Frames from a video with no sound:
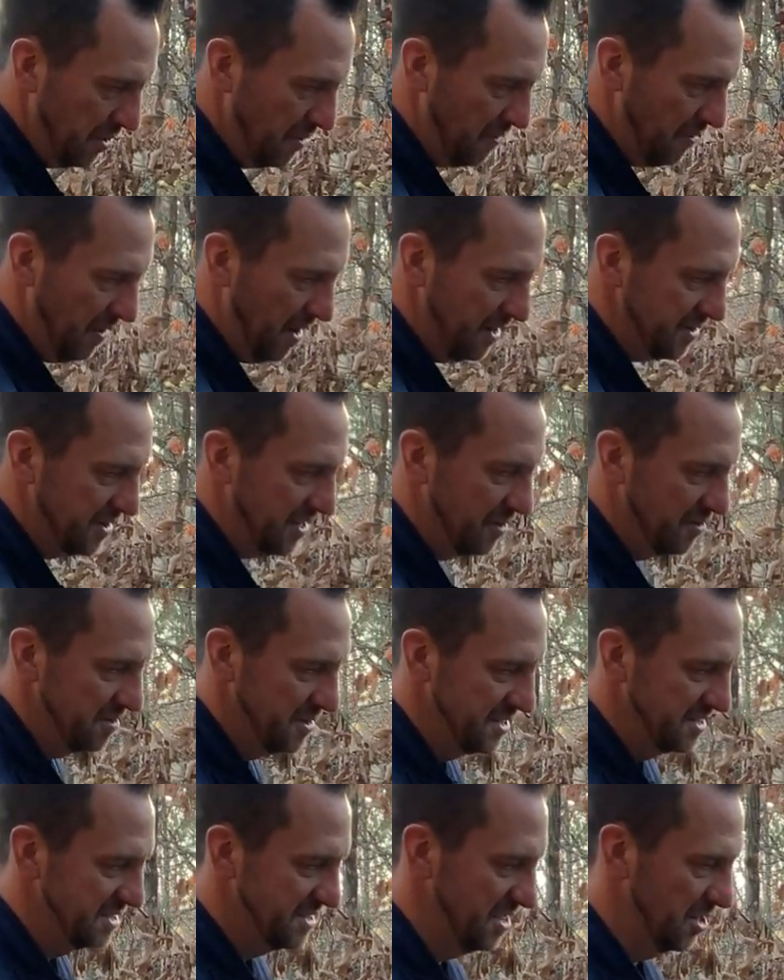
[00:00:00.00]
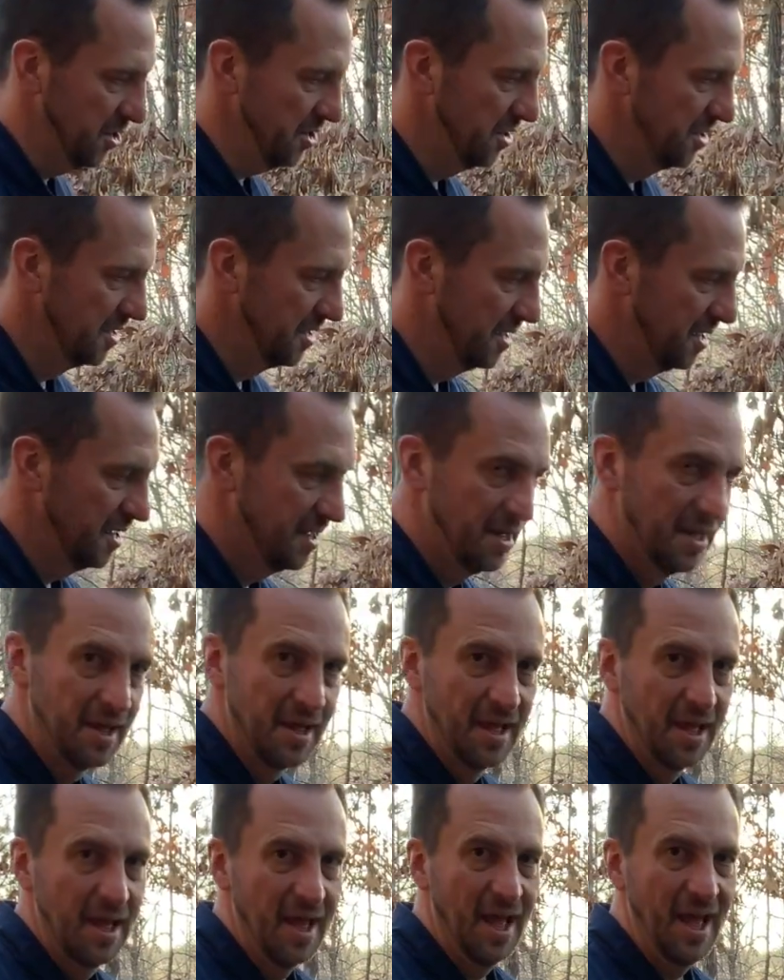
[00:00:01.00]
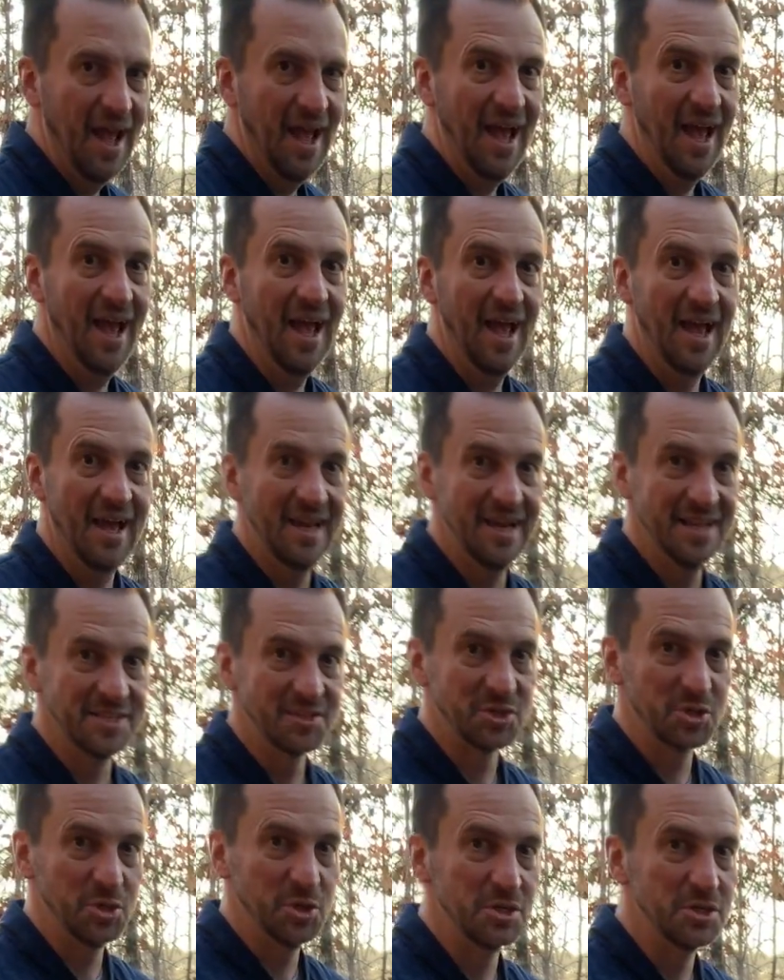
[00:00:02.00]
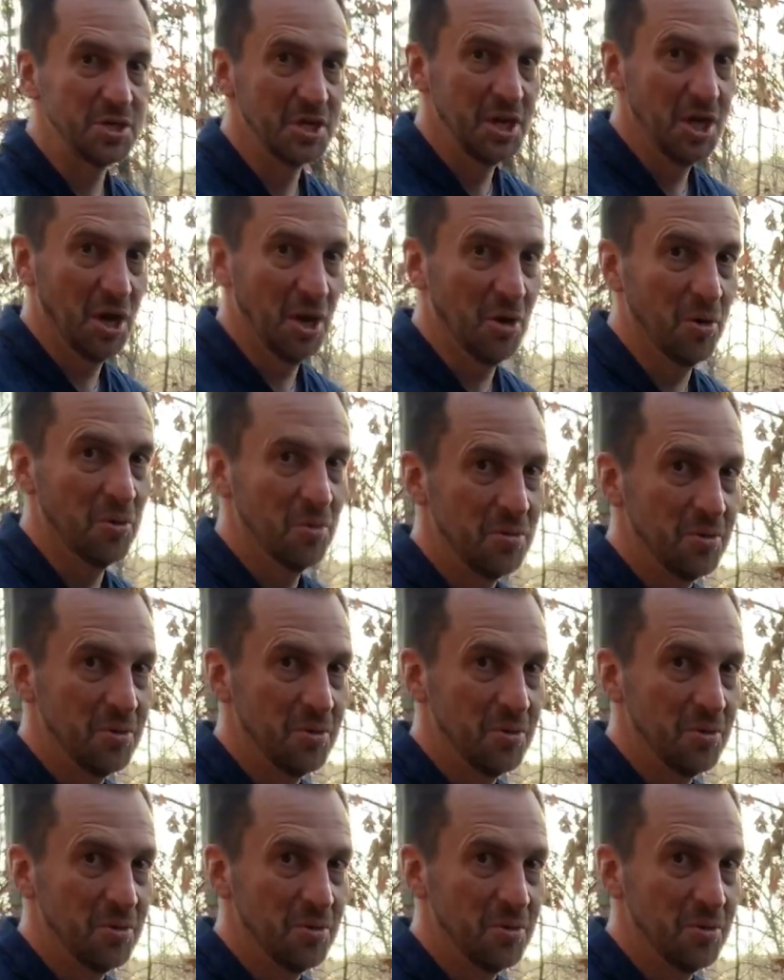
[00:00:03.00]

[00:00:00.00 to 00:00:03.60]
right there in the center, and it's good to go.